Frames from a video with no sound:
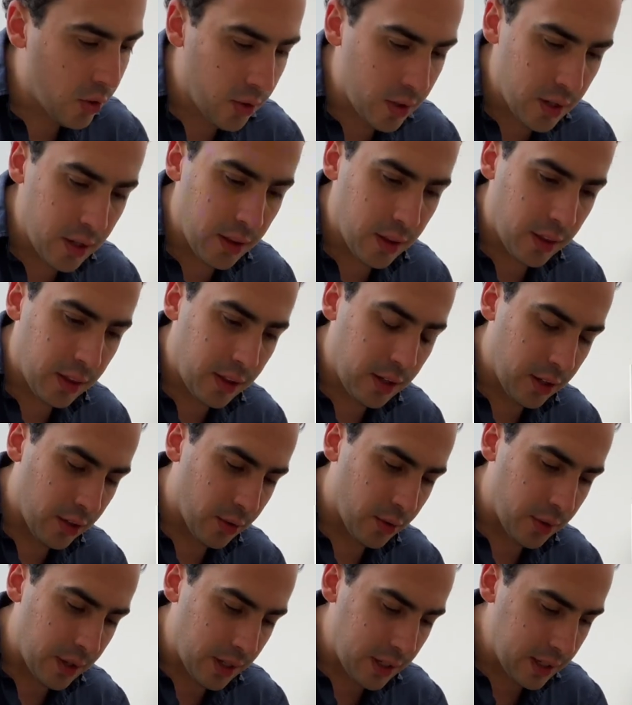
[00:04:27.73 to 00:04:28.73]
in
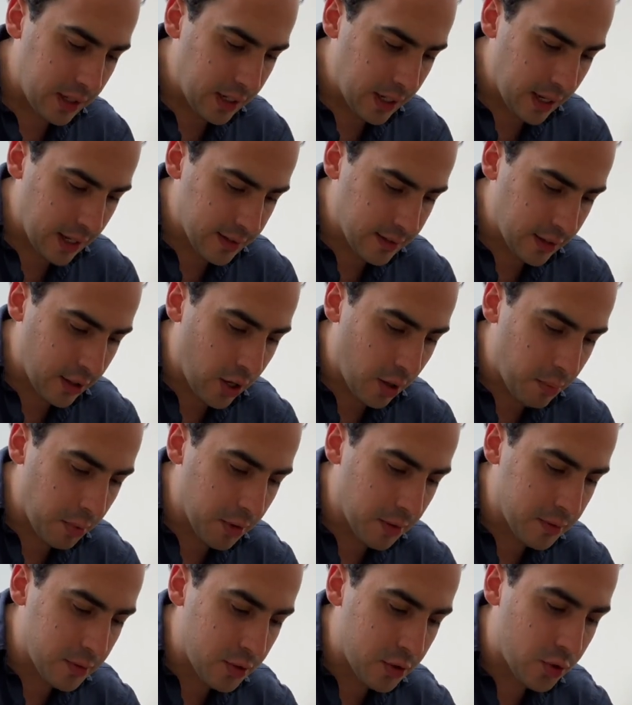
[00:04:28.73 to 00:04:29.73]
theory, it has a
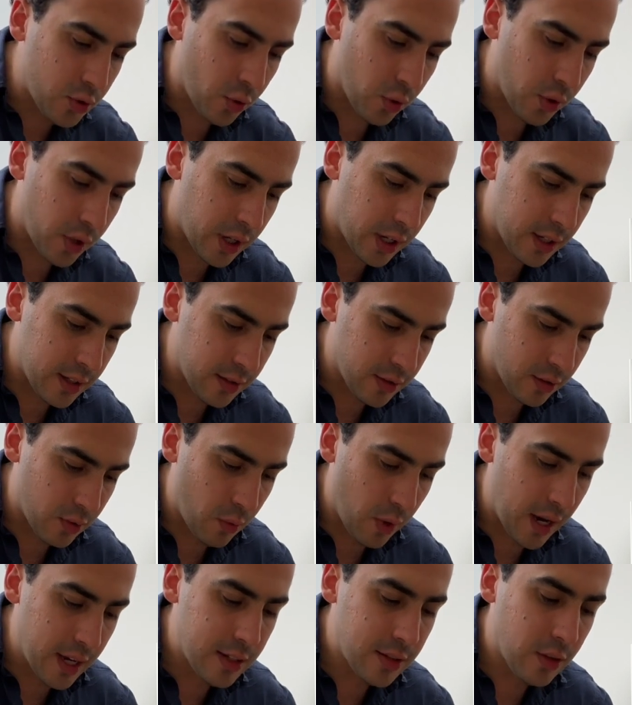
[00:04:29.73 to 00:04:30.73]
couple of stories on
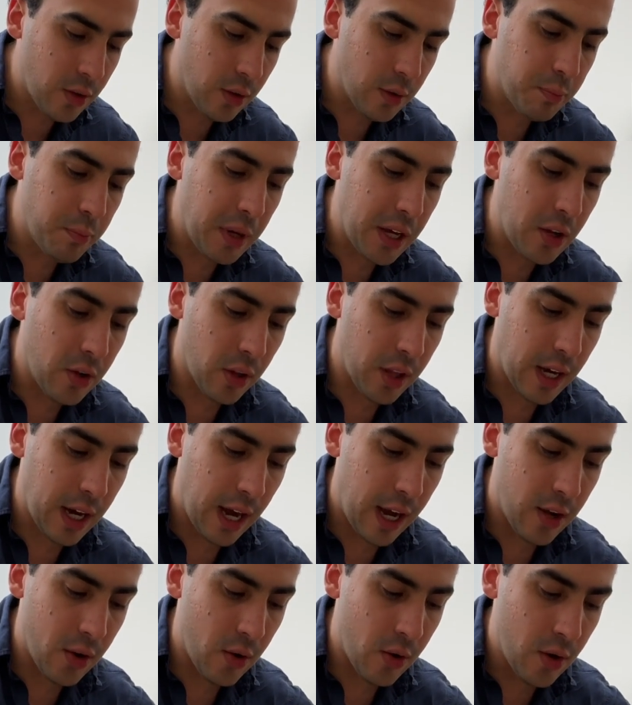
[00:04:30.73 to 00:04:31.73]
why it's called pico de
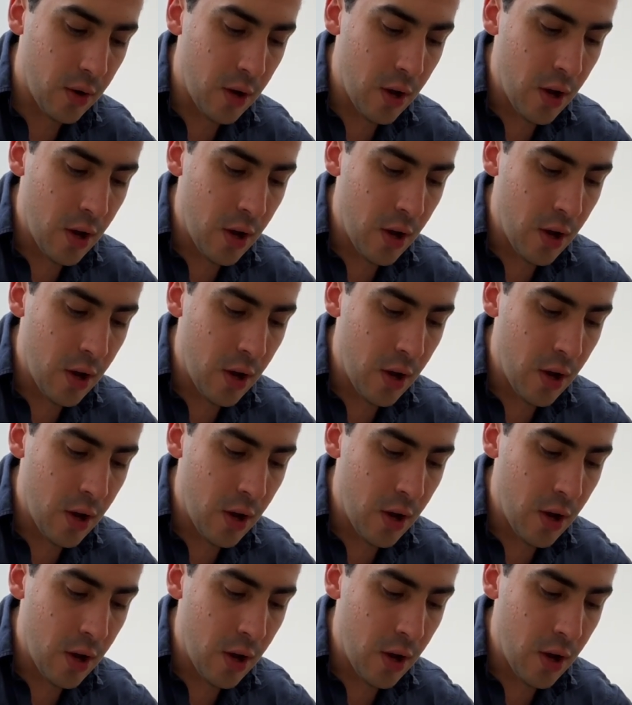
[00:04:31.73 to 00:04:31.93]
gallo.